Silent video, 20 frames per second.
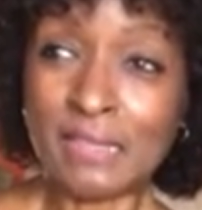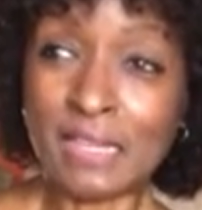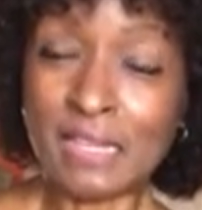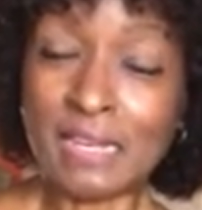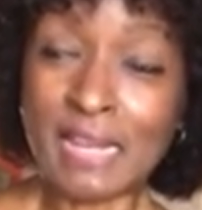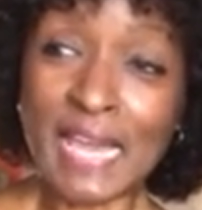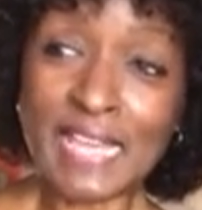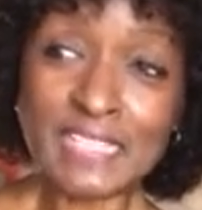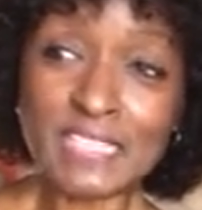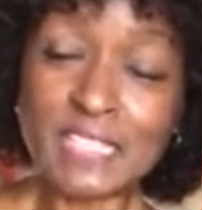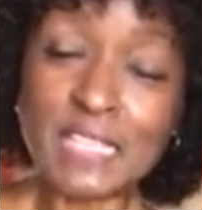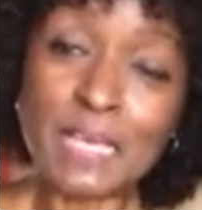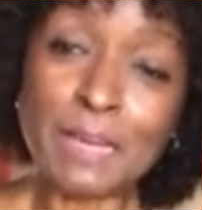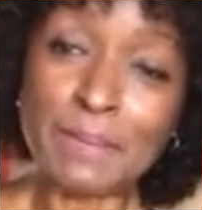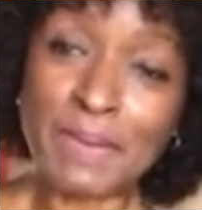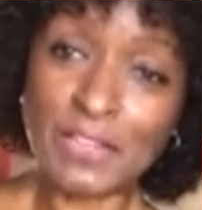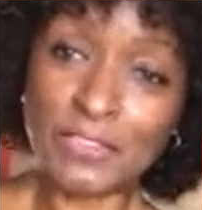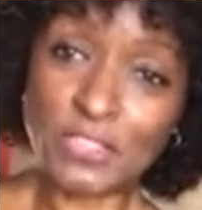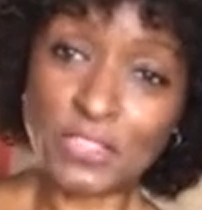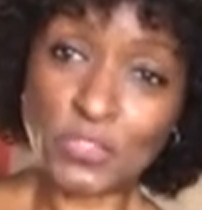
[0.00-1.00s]
the nice thing
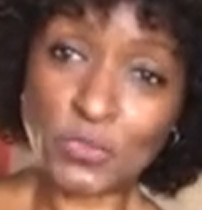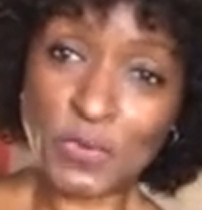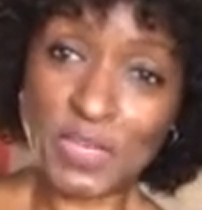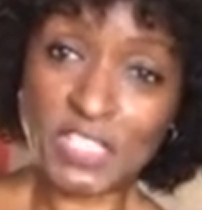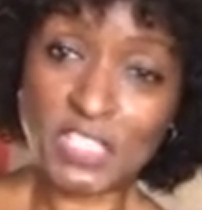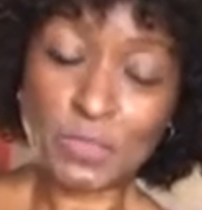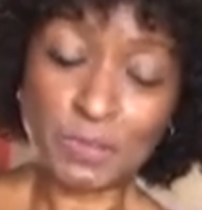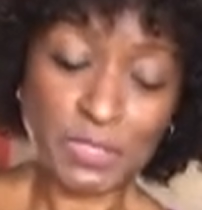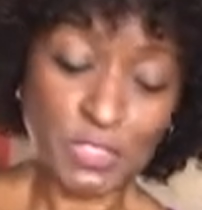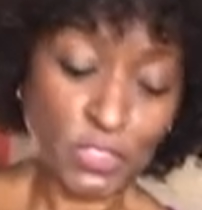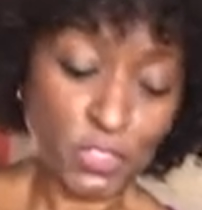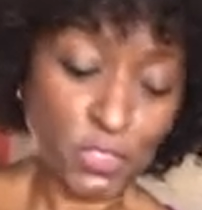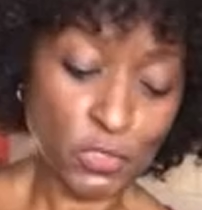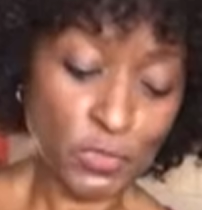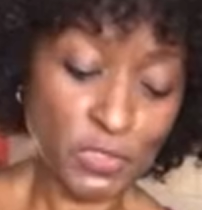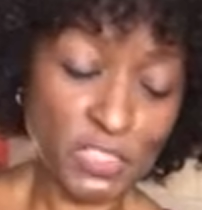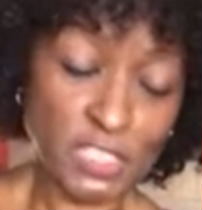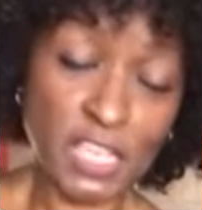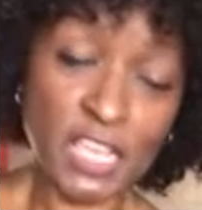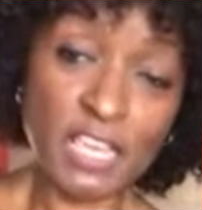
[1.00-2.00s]
about this recipe
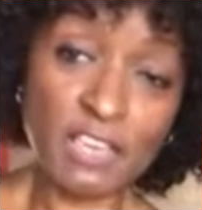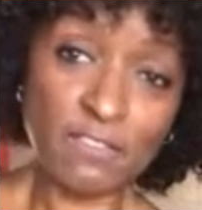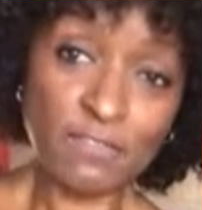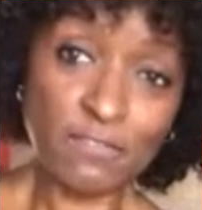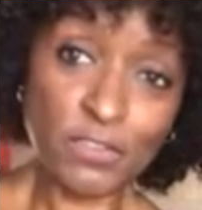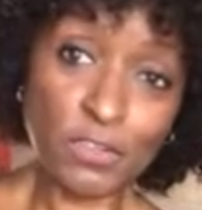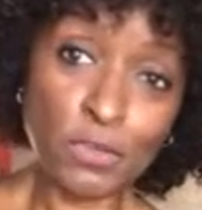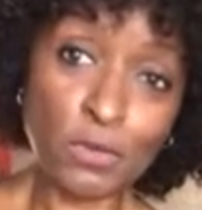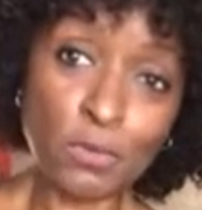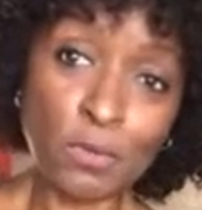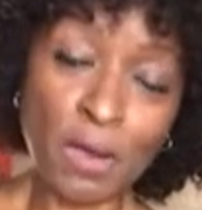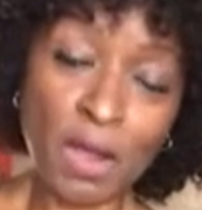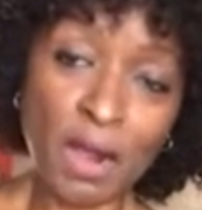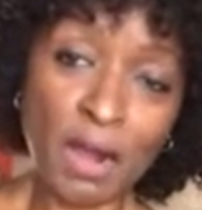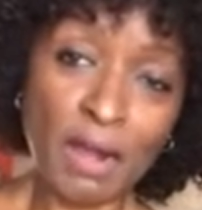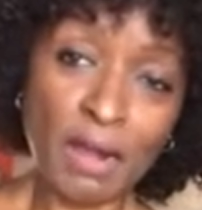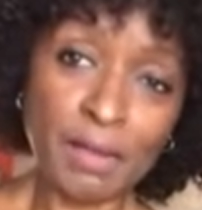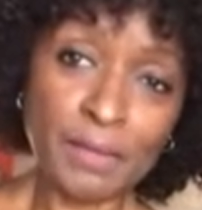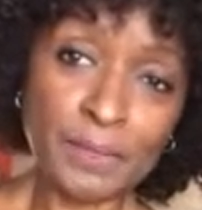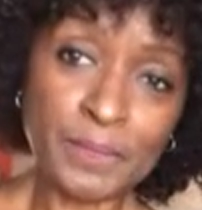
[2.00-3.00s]
too is if you
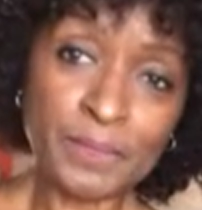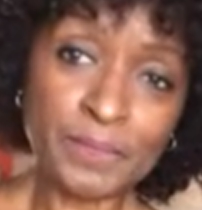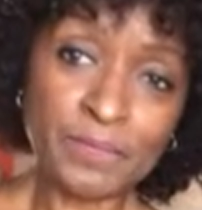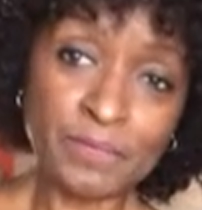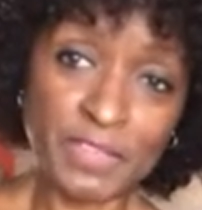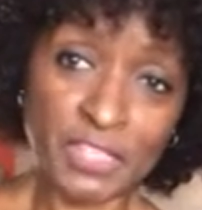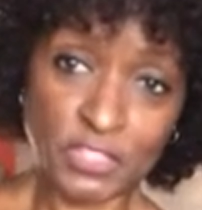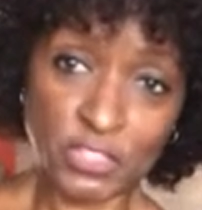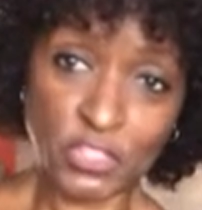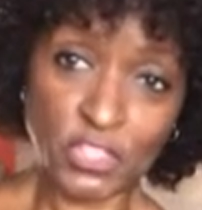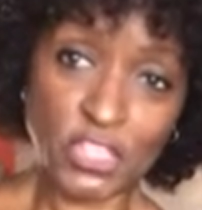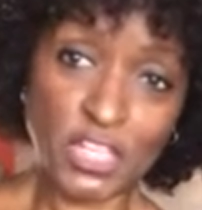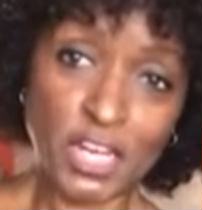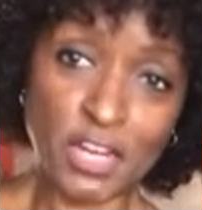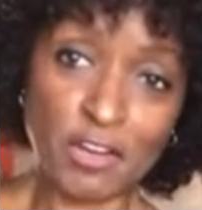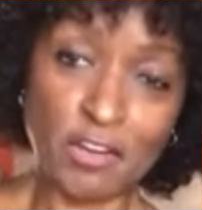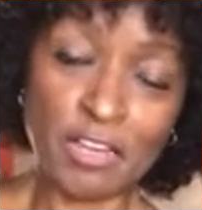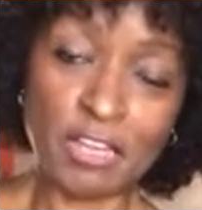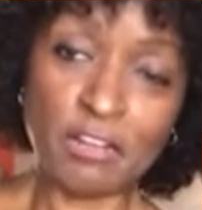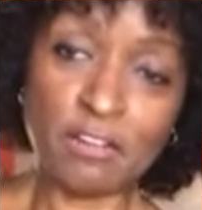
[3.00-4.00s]
are
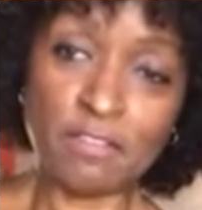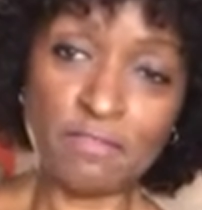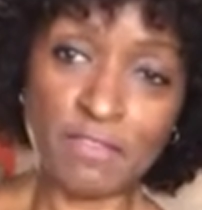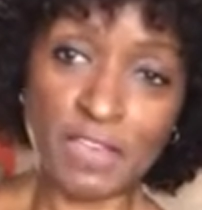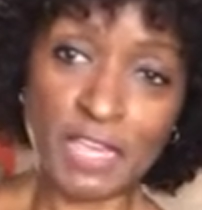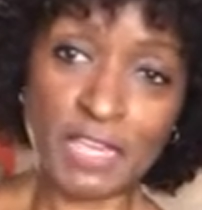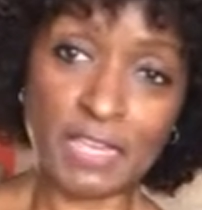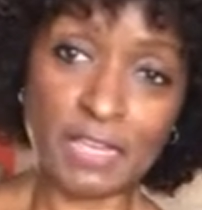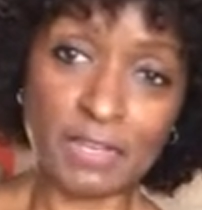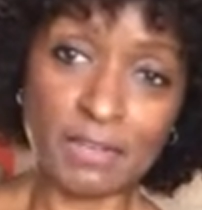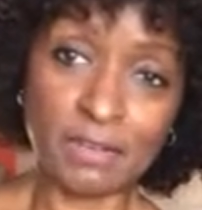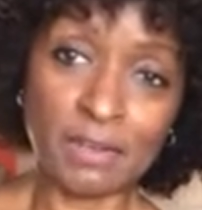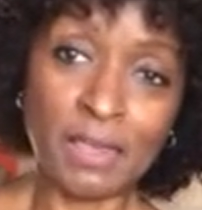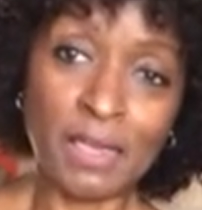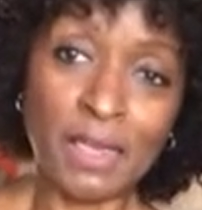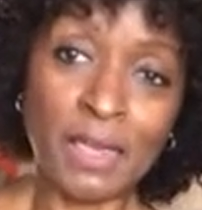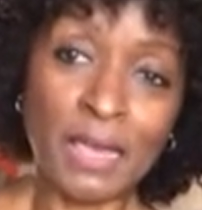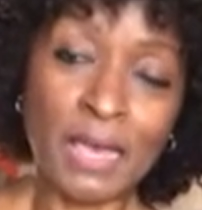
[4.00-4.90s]
vegetarian or vegan,